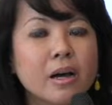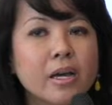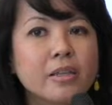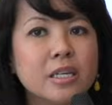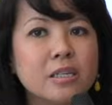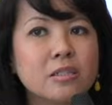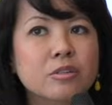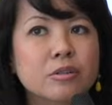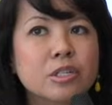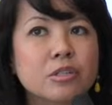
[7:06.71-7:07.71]
I think it's
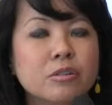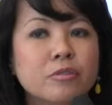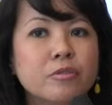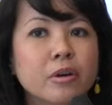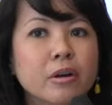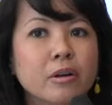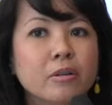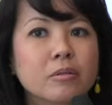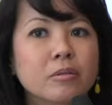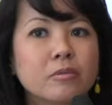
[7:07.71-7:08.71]
crucial
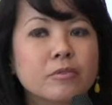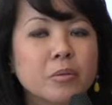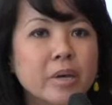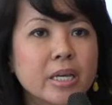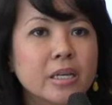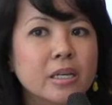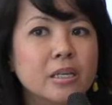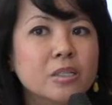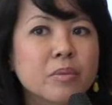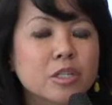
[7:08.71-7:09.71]
for
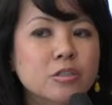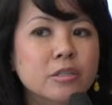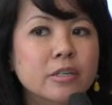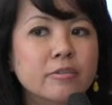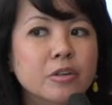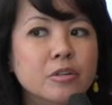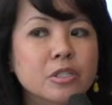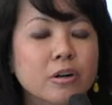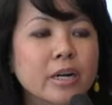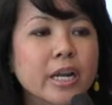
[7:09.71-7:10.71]
filmmaking, especially if you're
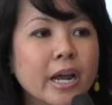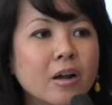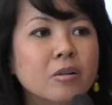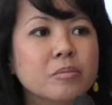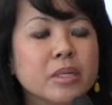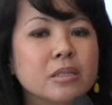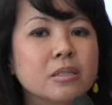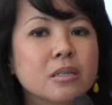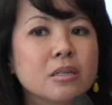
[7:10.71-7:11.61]
starting out, because